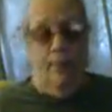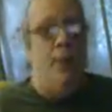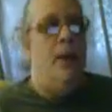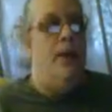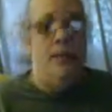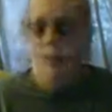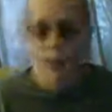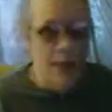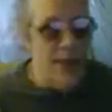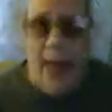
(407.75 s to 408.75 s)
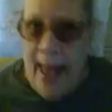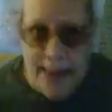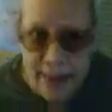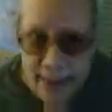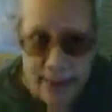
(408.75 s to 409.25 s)
Simple as that.
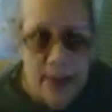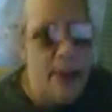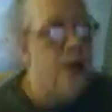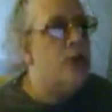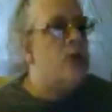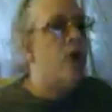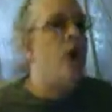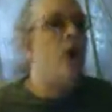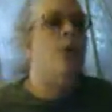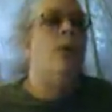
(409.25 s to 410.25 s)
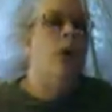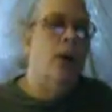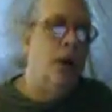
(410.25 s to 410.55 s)
So,